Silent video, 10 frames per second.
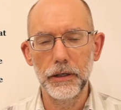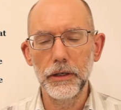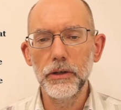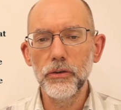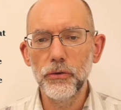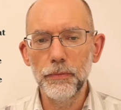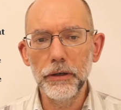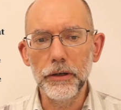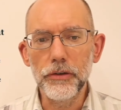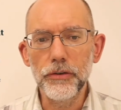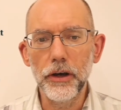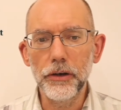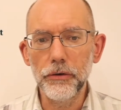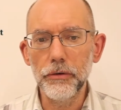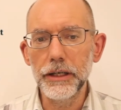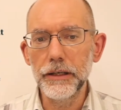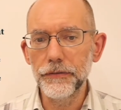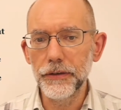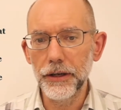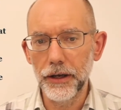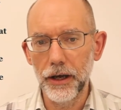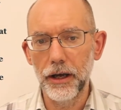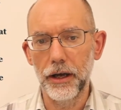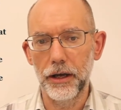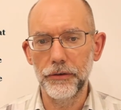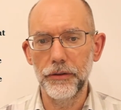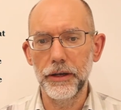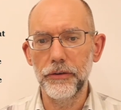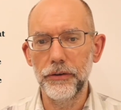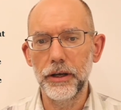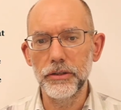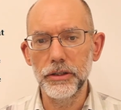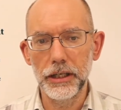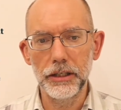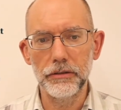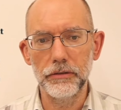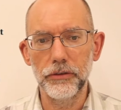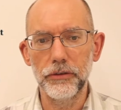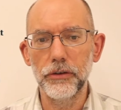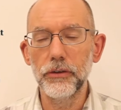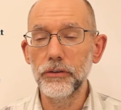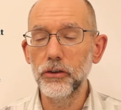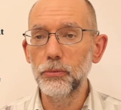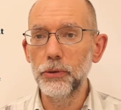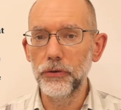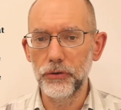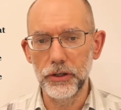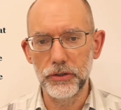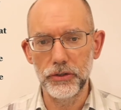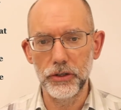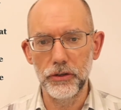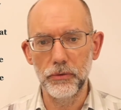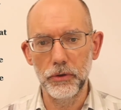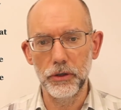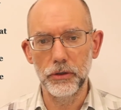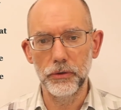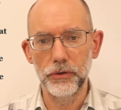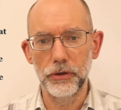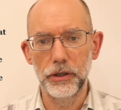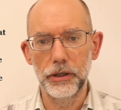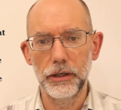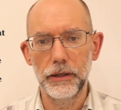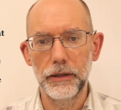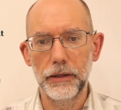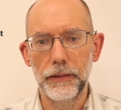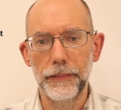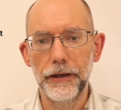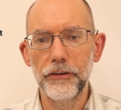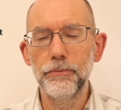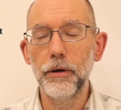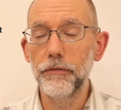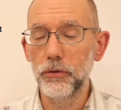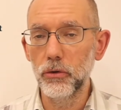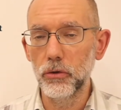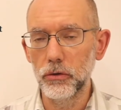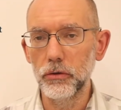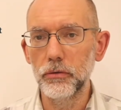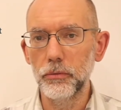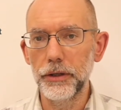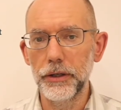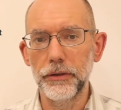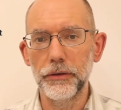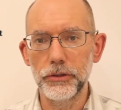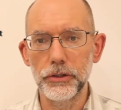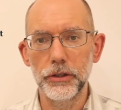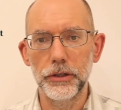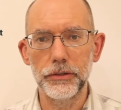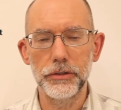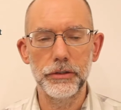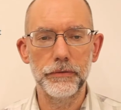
Spirits are grieved at heart that such ignorance still persists in the world, and above all within the Church.